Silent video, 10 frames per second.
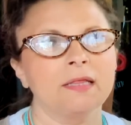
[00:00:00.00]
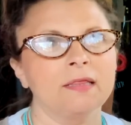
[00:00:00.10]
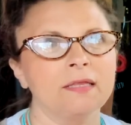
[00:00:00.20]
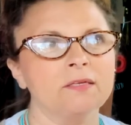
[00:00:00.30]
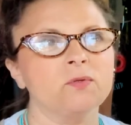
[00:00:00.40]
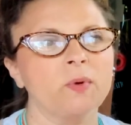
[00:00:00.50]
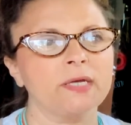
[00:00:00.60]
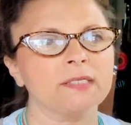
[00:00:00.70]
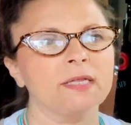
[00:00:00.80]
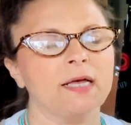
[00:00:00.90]
this
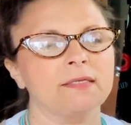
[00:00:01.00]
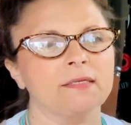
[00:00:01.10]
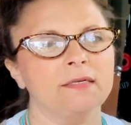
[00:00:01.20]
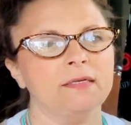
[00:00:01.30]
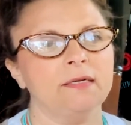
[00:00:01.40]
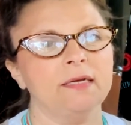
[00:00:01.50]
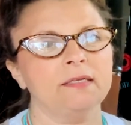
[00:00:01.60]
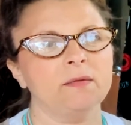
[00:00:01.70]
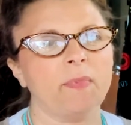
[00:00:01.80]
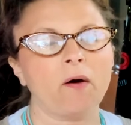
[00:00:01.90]
week's lesson
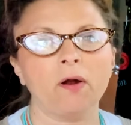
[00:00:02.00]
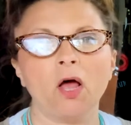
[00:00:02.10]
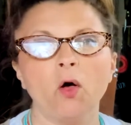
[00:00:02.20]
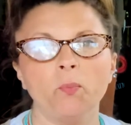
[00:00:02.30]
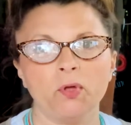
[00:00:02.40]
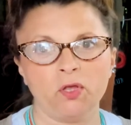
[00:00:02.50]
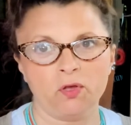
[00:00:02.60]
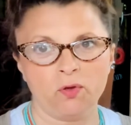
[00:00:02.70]
is about helping